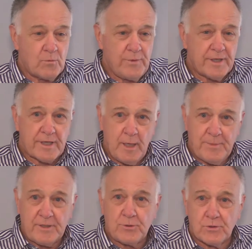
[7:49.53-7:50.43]
We are
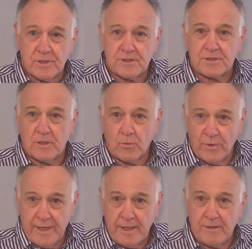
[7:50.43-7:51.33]
keeping tourists
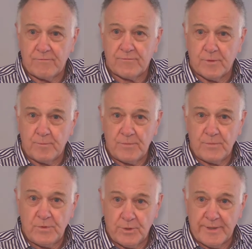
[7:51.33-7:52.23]
away from
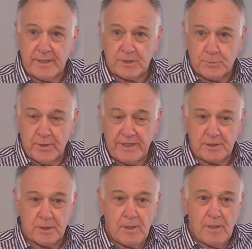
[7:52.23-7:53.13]
Eureka Springs